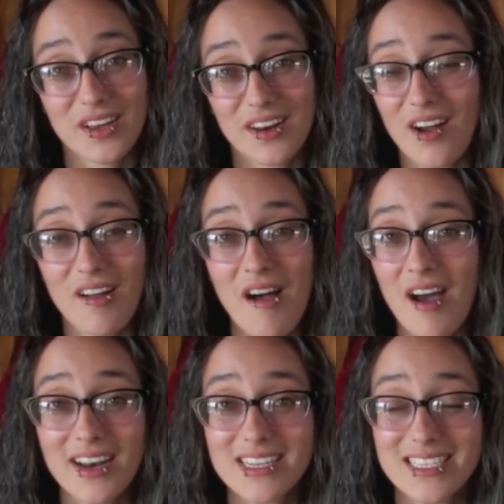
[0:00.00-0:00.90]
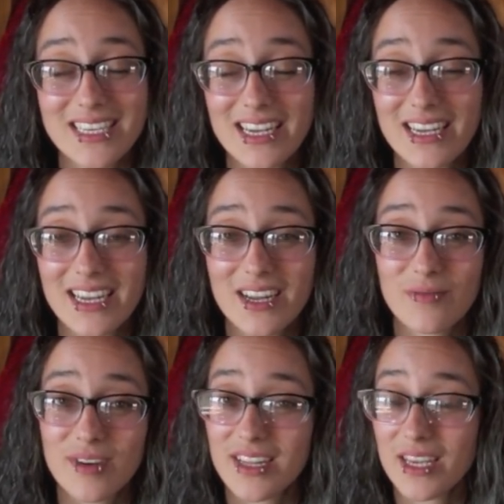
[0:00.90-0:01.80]
In all honesty,
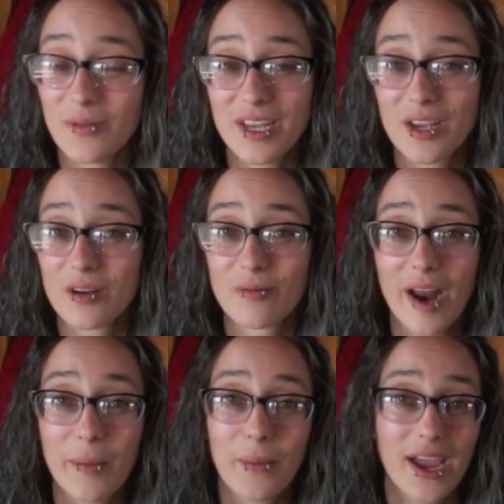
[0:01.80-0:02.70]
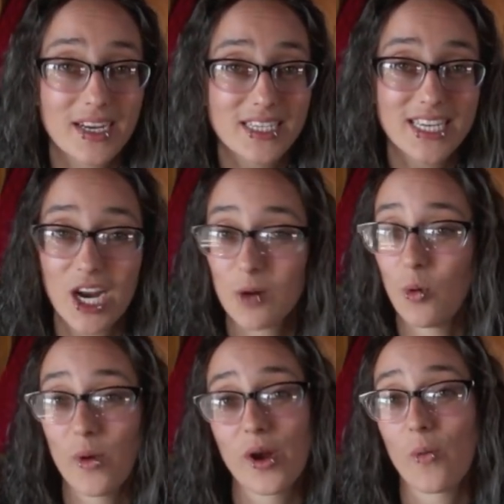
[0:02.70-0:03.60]
we could go right back to
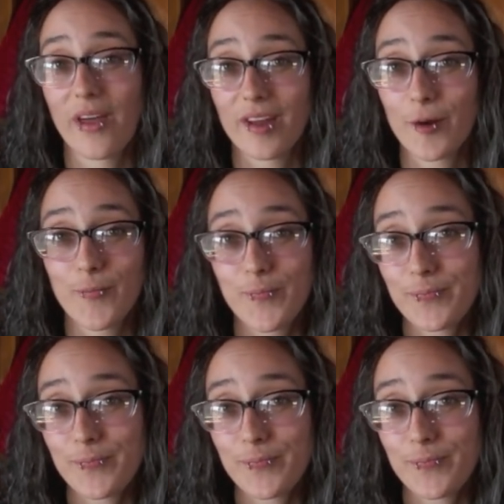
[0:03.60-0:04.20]
terrible winter weather.